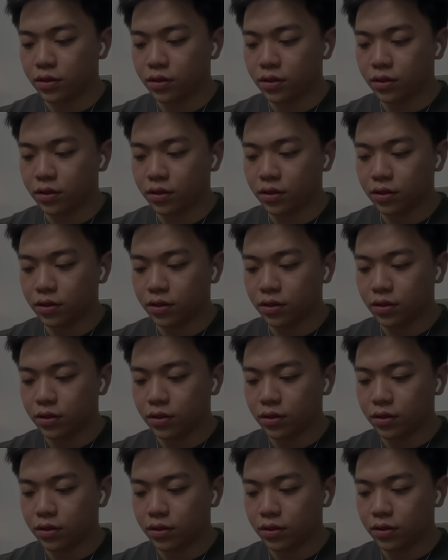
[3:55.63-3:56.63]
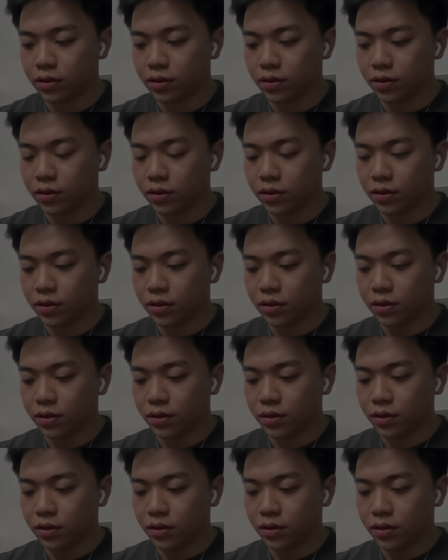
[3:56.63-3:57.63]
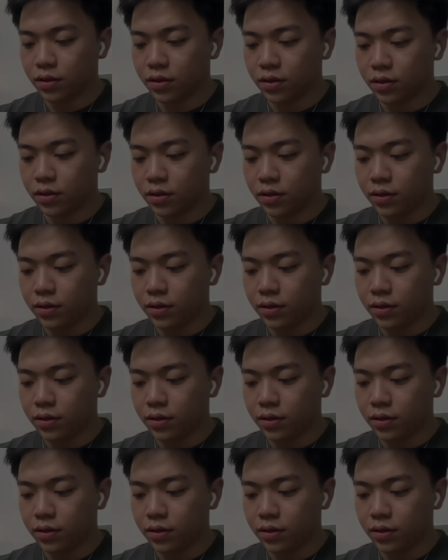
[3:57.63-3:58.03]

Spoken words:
(no one is talking)